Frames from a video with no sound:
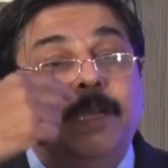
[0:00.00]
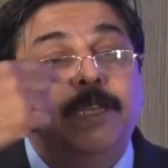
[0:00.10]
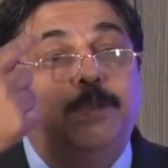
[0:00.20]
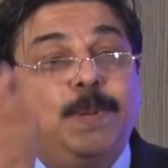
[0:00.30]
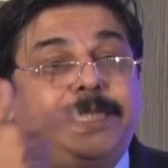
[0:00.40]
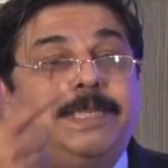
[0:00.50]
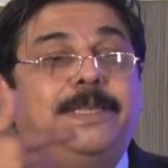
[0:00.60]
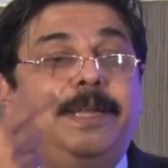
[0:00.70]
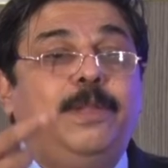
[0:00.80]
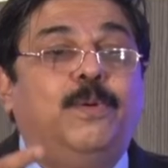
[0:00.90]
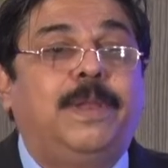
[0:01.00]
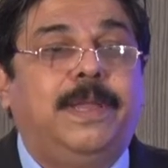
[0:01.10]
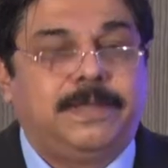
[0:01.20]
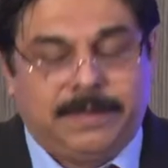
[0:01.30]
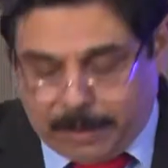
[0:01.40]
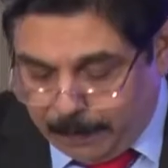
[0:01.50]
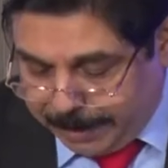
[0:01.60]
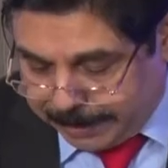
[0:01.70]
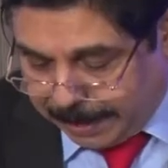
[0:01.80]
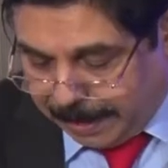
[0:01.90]
switch the nucleus of
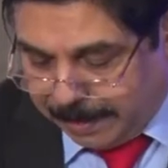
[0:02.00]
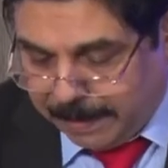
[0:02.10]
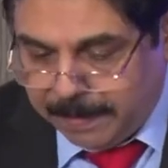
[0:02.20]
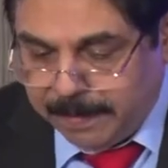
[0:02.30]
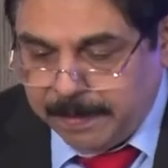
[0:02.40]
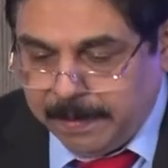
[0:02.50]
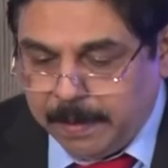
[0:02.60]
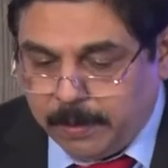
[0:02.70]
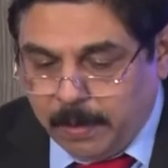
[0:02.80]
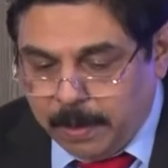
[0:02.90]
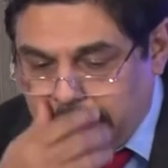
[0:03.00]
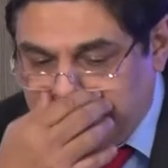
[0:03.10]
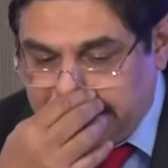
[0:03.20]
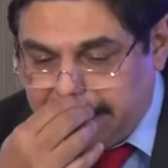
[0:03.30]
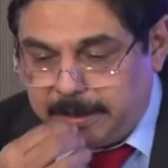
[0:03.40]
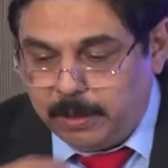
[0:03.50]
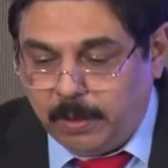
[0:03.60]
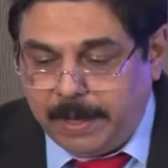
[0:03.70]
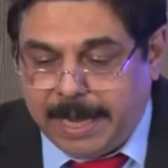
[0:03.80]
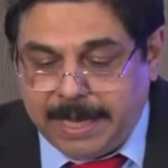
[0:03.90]
the cell. So this is
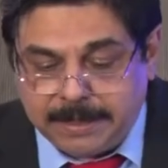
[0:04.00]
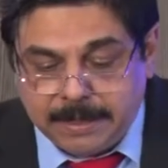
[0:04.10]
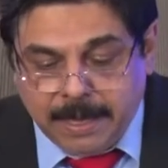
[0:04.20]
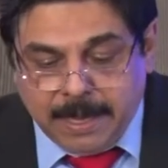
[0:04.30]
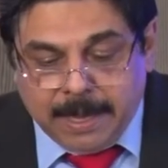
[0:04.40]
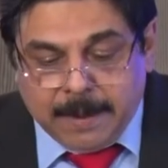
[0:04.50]
known as